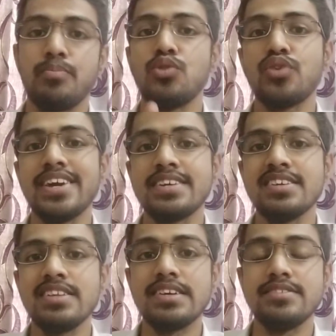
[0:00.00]

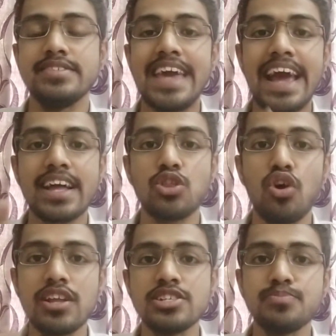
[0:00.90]
mutation is the
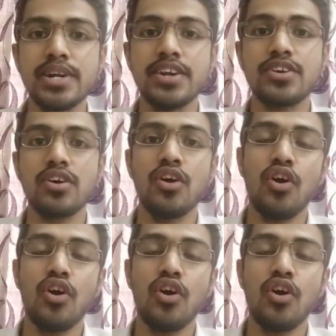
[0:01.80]
acknowledgement